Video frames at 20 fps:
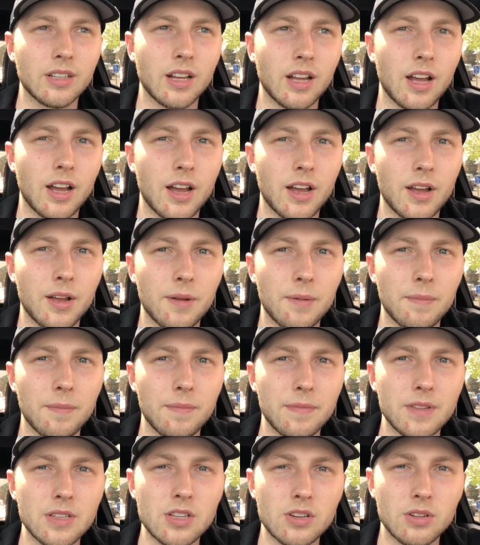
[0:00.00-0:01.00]

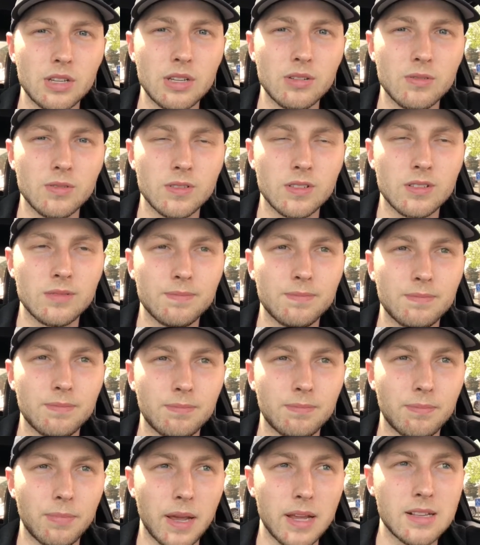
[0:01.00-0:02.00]
So he was
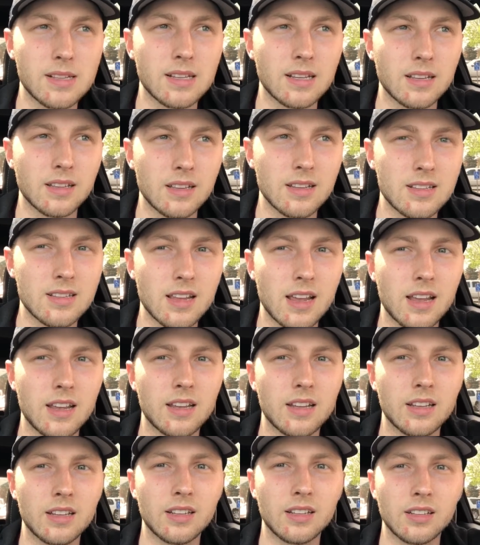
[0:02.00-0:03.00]
basically
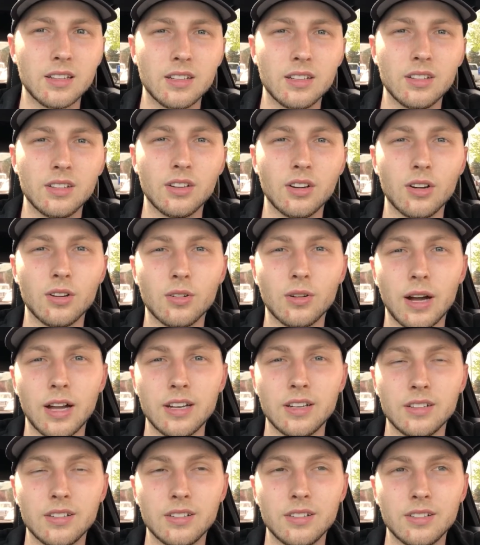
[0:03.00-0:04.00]
saying, you know,
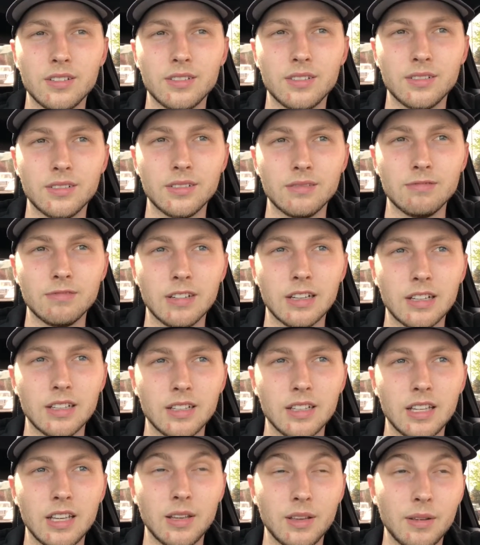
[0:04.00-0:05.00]

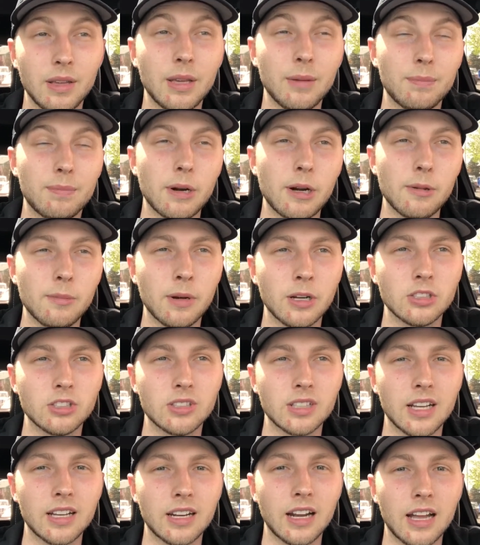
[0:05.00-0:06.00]
he pretty much
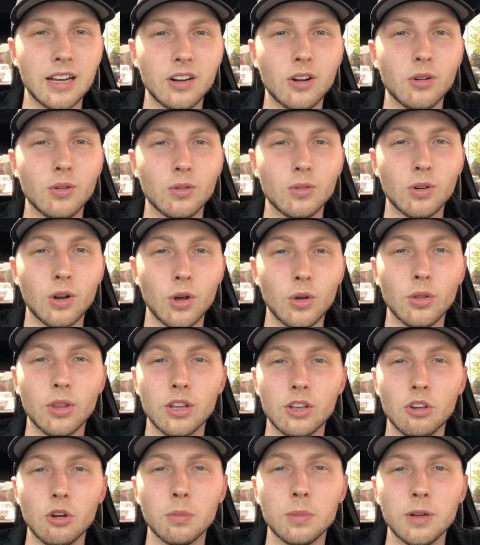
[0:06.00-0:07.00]
said, I don't know
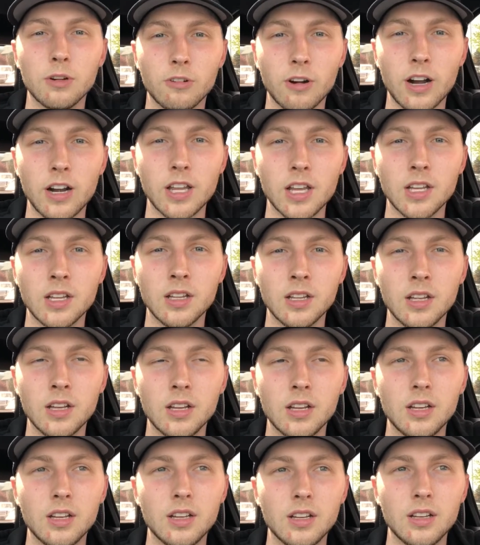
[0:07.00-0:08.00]
that you'll be ready
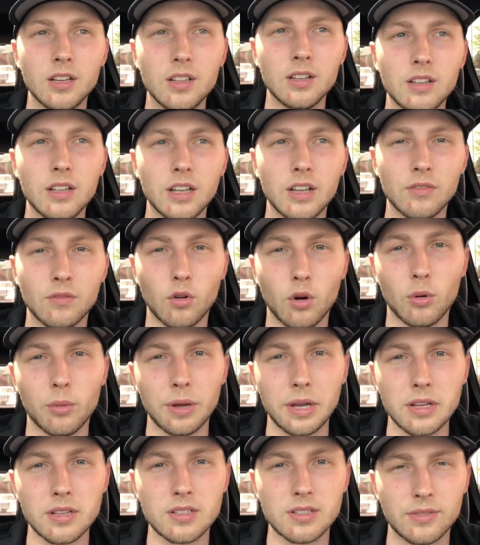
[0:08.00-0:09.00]
in 4
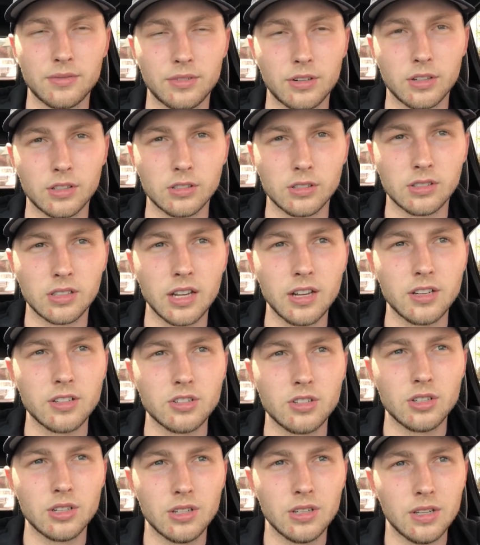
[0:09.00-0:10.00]
weeks for
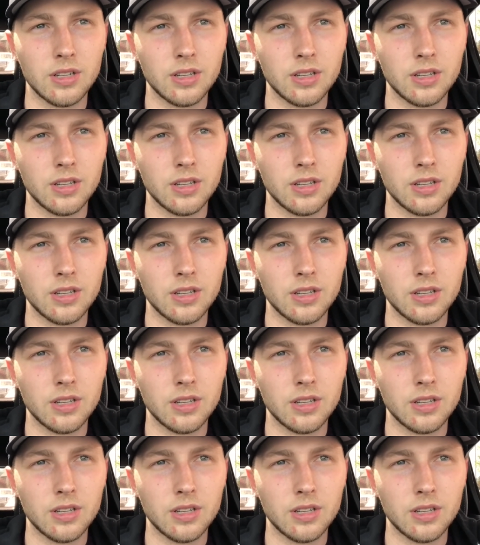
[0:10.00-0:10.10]
stage,